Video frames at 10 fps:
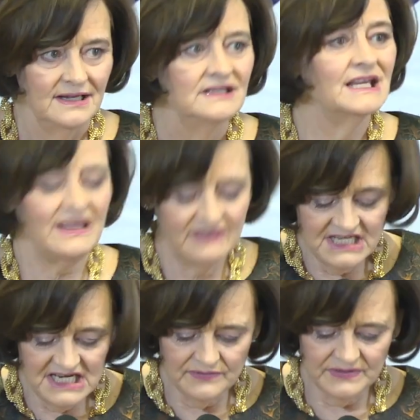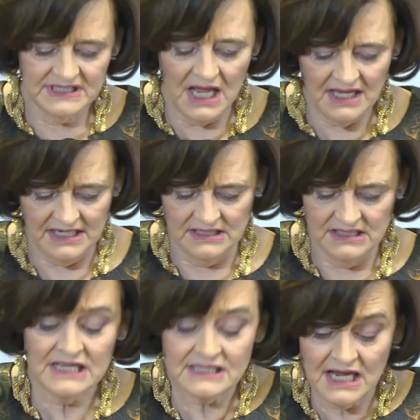To get the deal
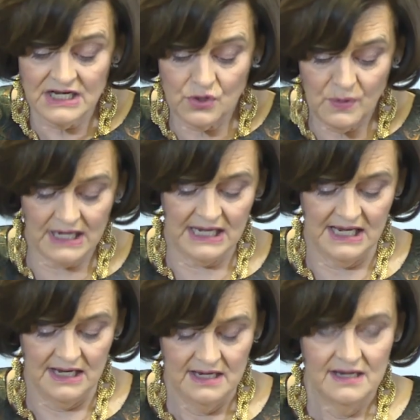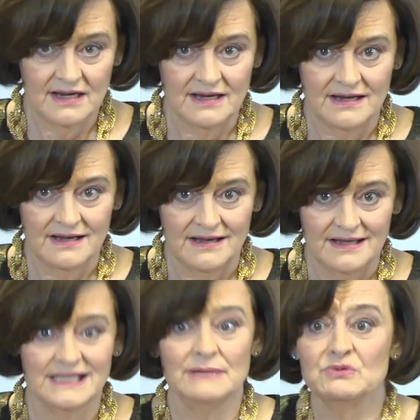signed, and signed quickly,
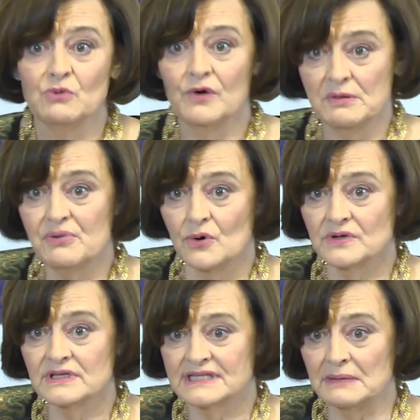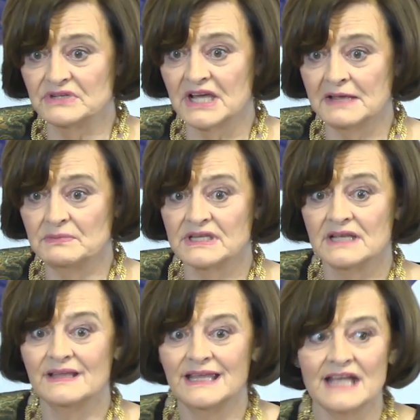seems more important sometimes
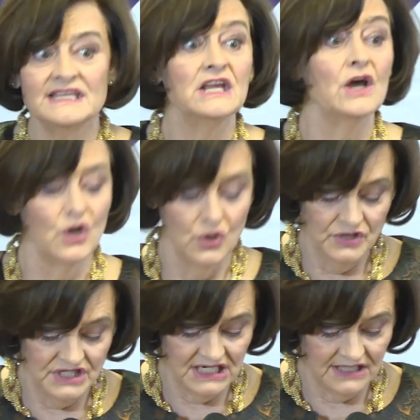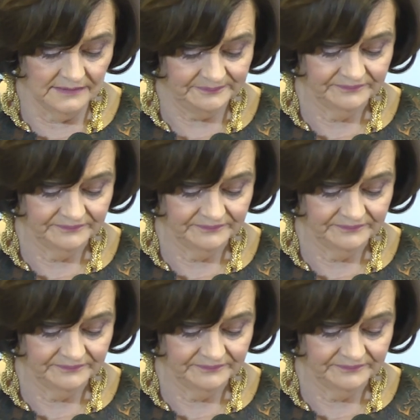than getting a good deal.